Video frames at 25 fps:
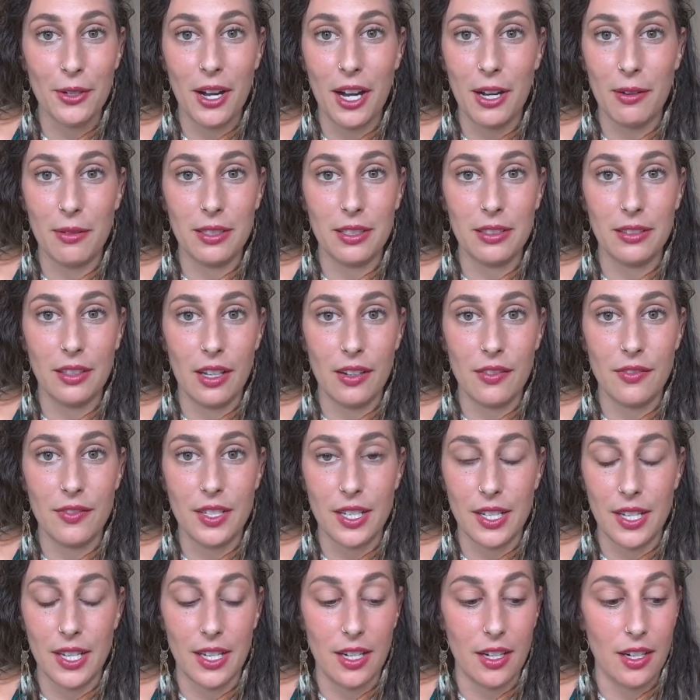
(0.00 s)
I would love to
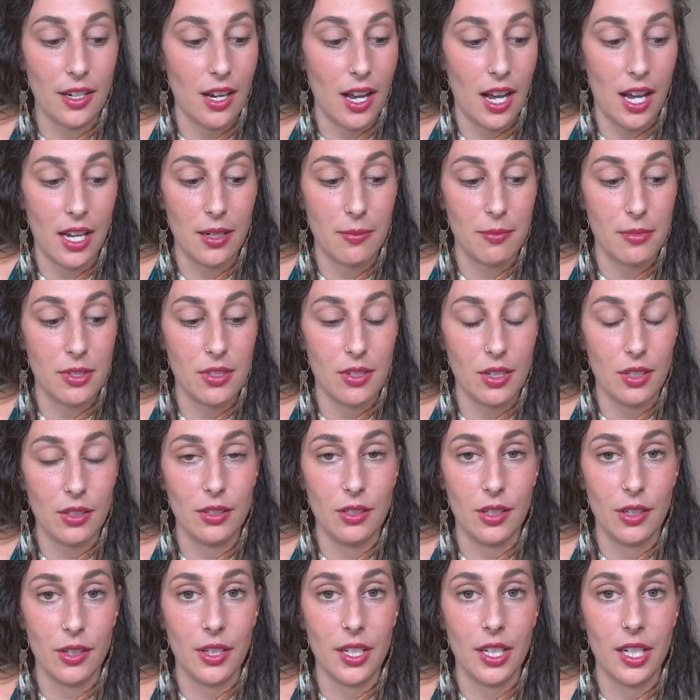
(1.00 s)
hear. I am still
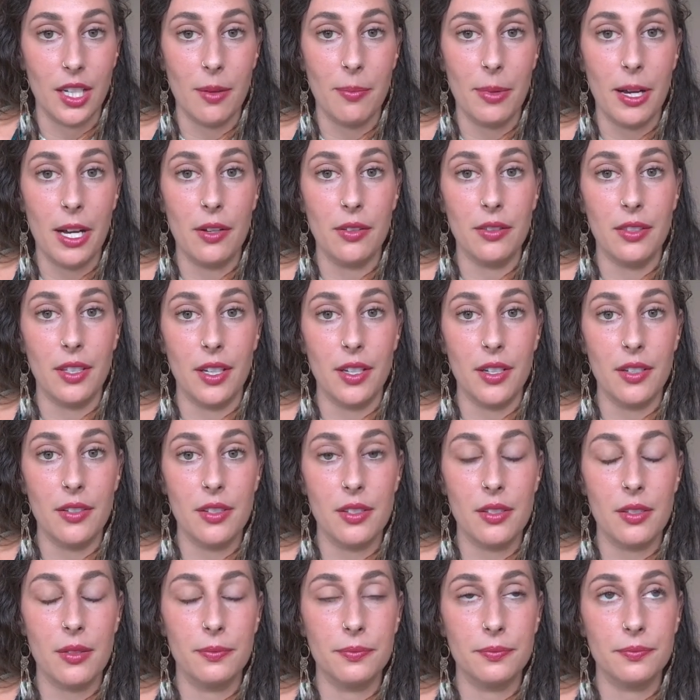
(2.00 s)
learning about
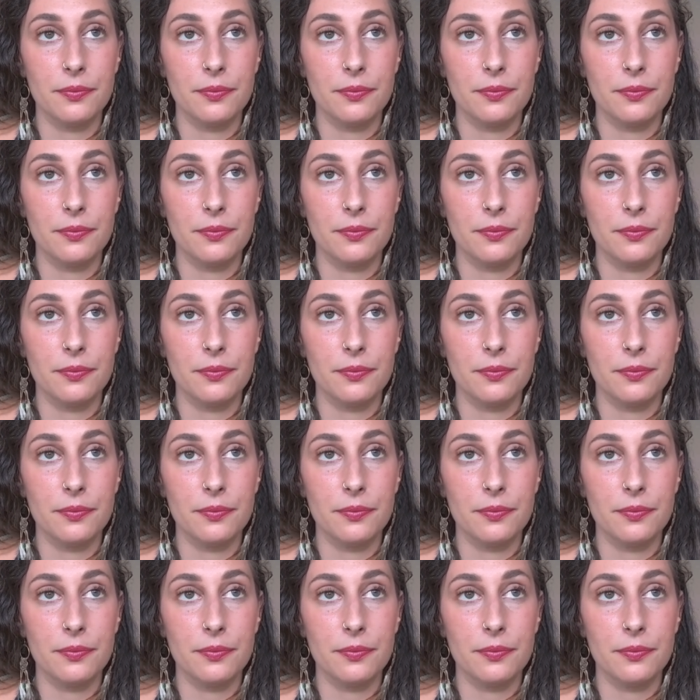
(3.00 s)
this.